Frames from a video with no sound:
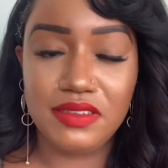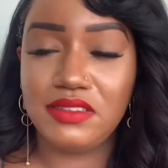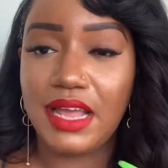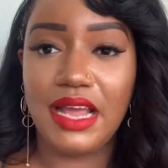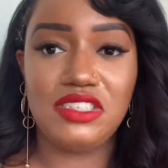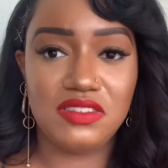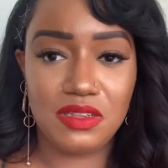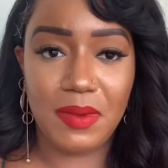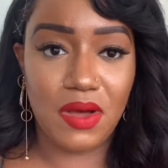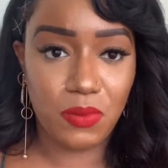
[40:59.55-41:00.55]
It's not just
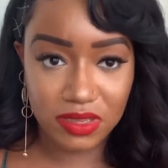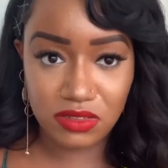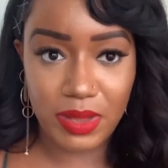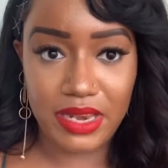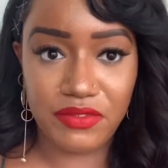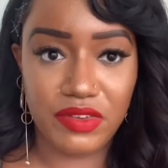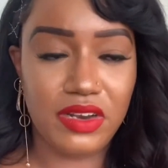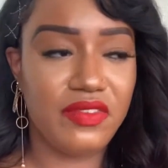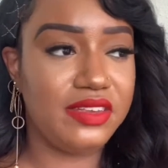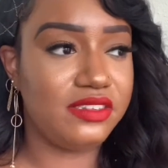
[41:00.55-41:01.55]
about what's right in
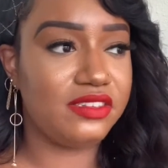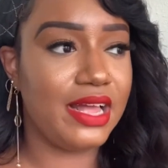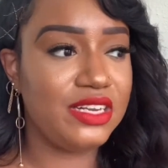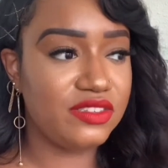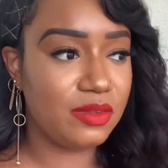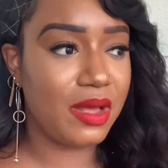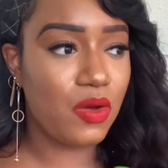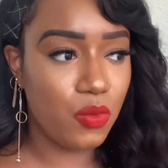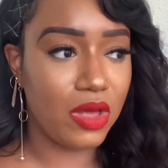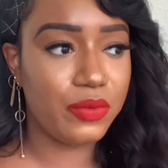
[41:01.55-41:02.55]
front of us. It's not just
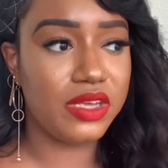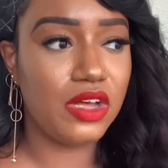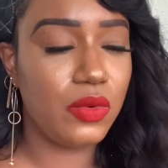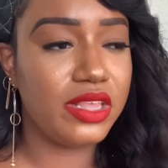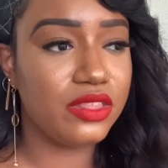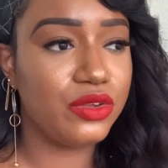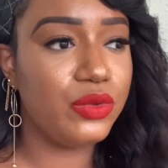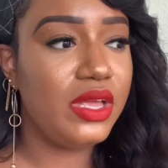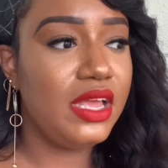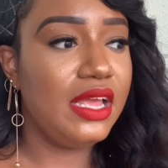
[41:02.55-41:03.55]
about what we're going through.